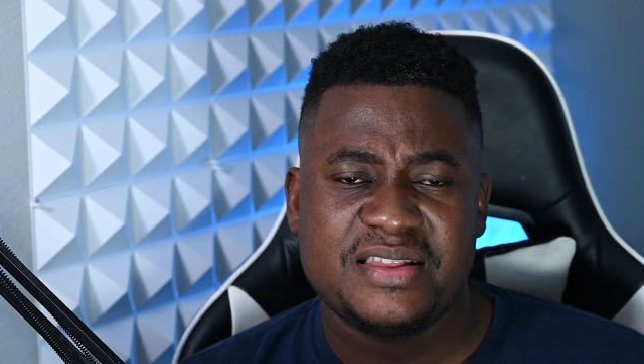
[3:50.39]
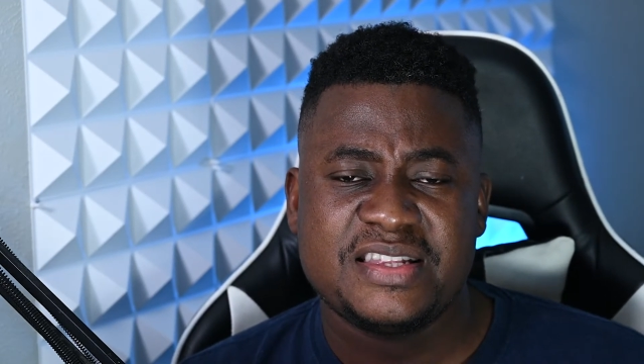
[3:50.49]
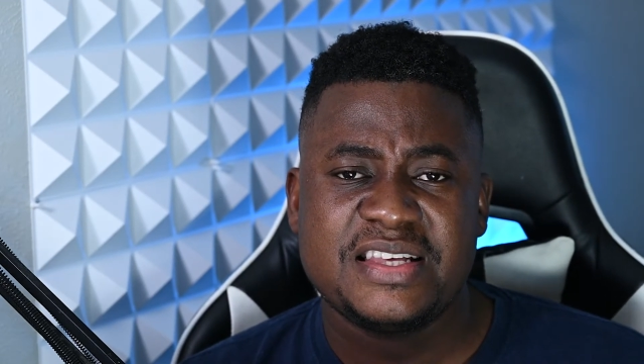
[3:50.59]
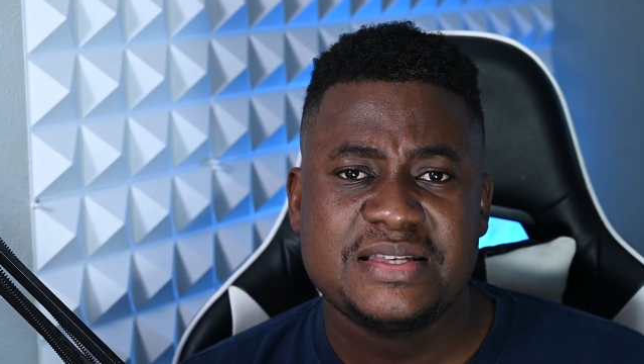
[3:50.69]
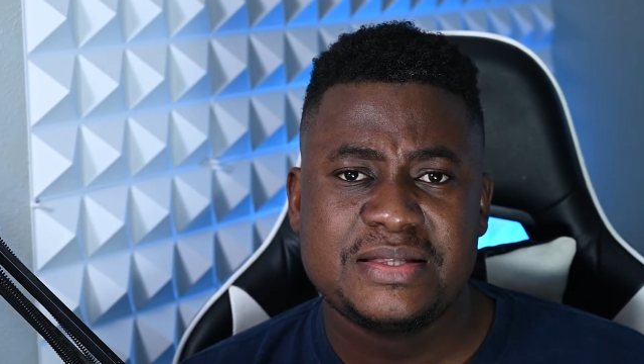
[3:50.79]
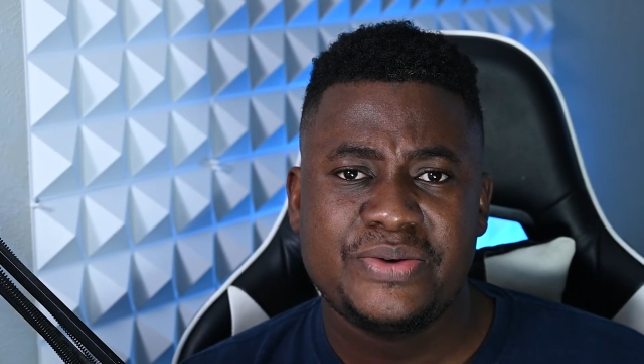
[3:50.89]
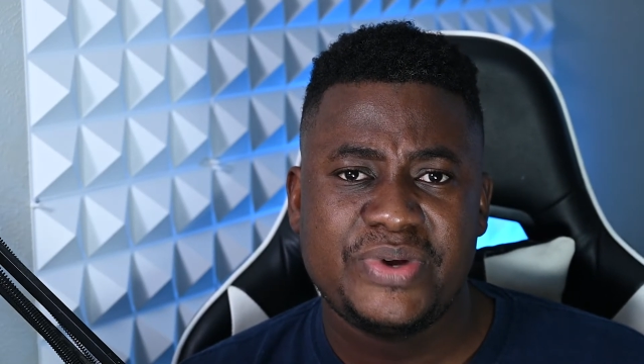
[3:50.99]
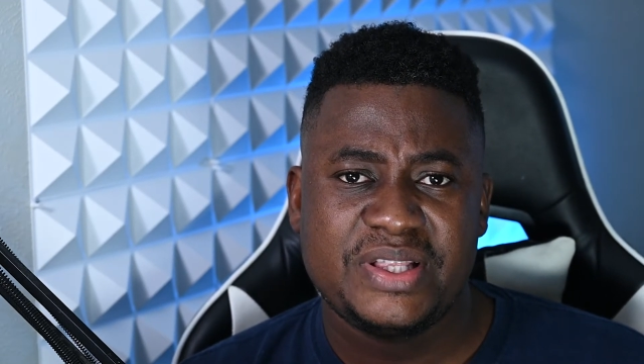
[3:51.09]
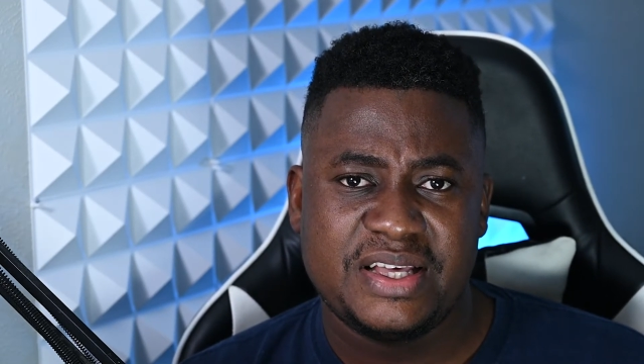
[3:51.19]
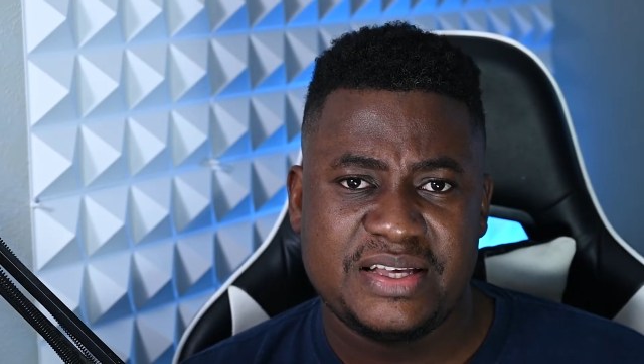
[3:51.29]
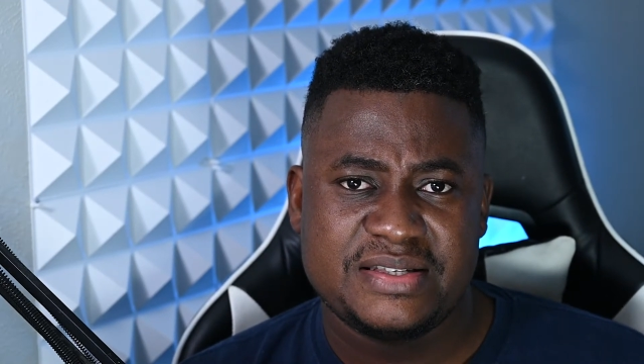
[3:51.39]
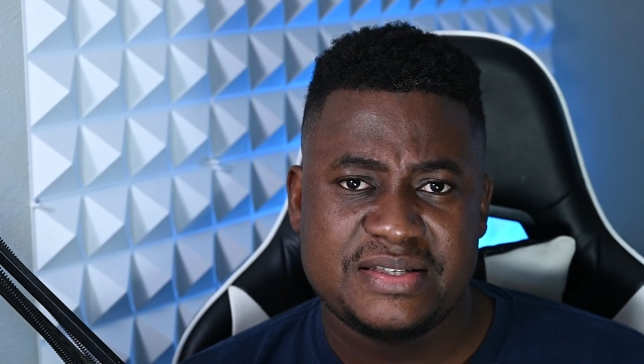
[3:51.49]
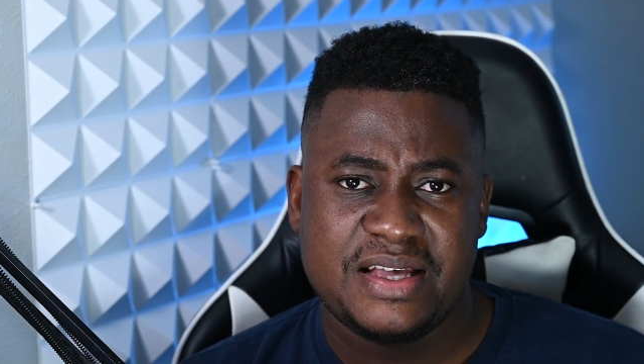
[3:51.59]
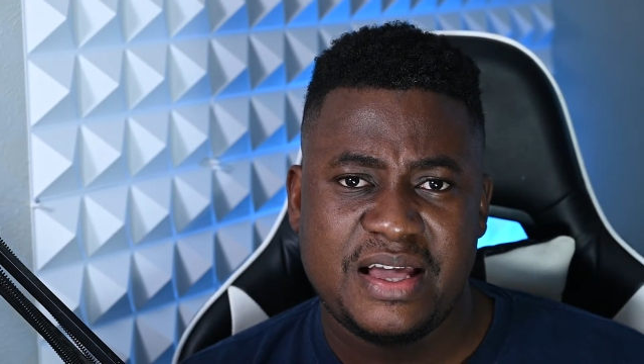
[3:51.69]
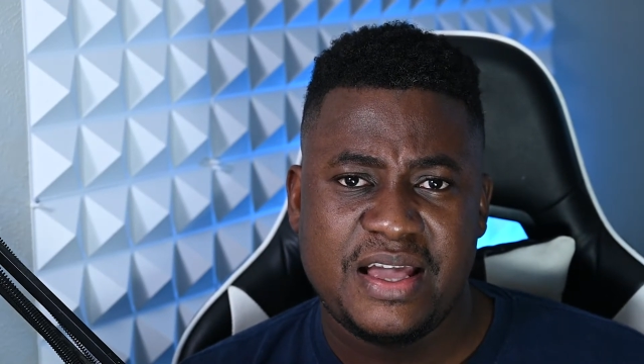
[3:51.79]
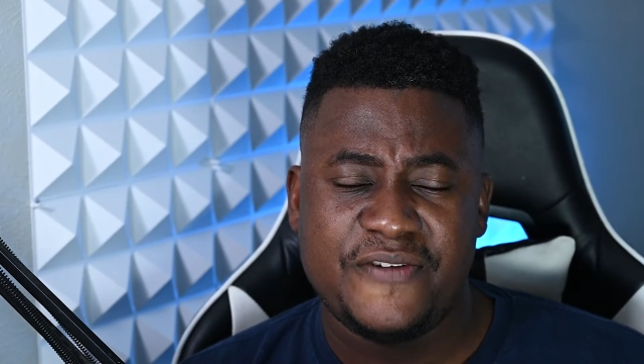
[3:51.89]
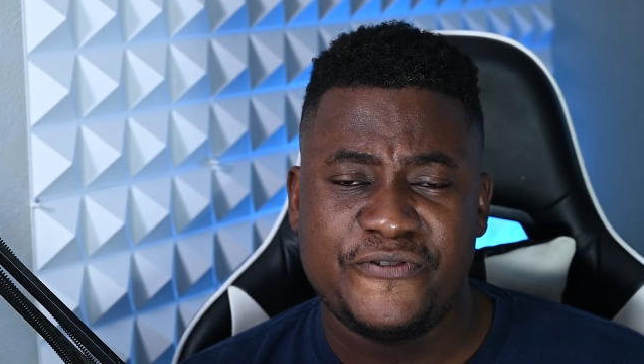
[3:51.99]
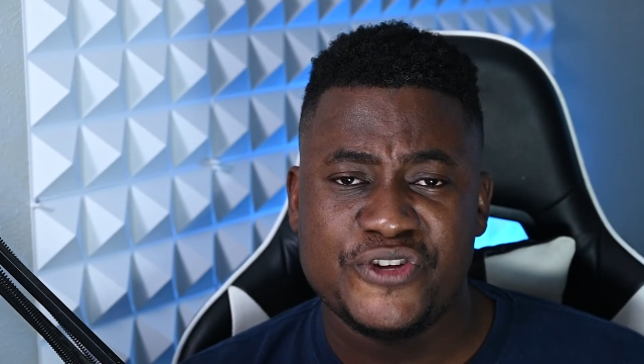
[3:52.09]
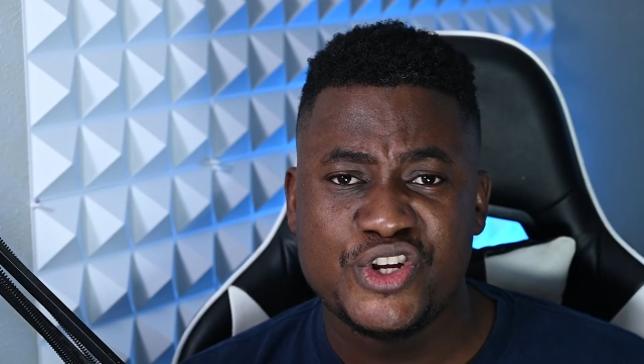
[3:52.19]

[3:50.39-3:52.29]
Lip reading: These three things, if you